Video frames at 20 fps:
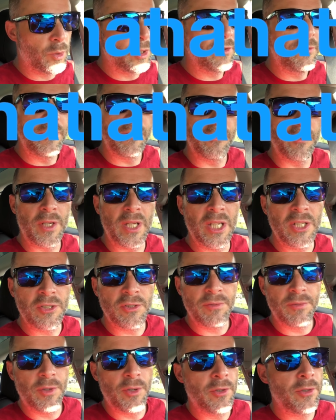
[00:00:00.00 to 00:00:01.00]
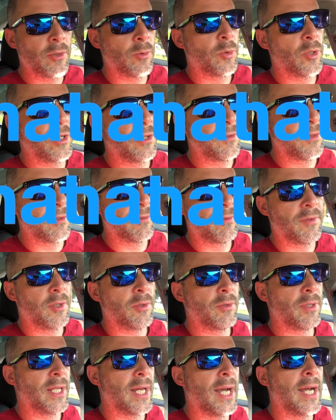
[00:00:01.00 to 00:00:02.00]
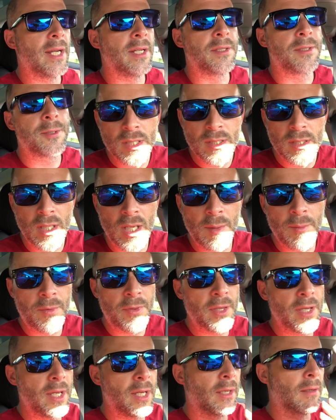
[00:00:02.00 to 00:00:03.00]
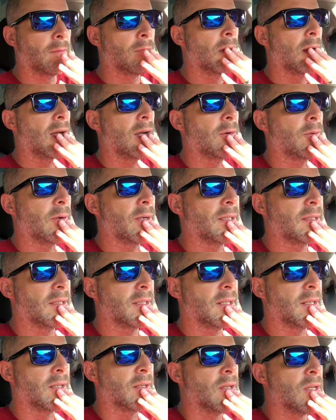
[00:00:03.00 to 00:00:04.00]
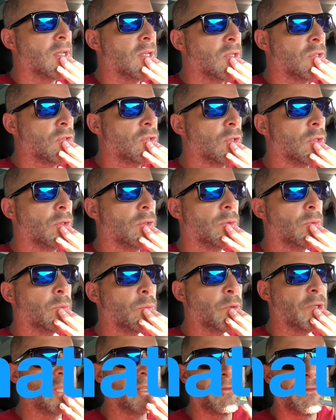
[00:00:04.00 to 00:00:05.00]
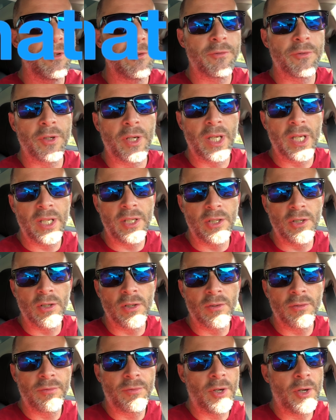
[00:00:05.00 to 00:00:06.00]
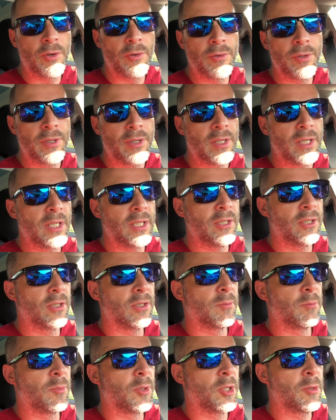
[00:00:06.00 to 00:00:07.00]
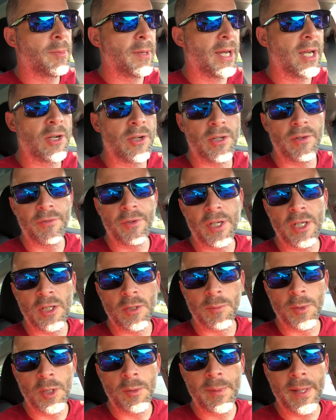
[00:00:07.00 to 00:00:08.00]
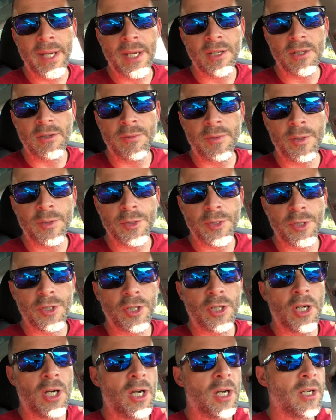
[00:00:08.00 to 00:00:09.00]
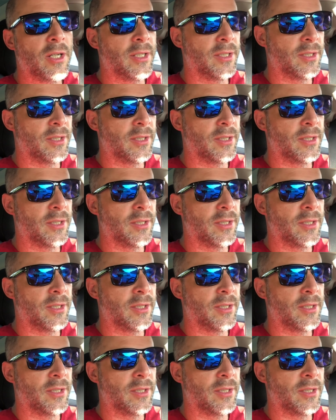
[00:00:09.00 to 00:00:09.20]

What if you forget your phone or what if the phone dies? Same thing uh, right there. So what if you forget your phone in your book bag or you forget your book bag and your phone's in your car,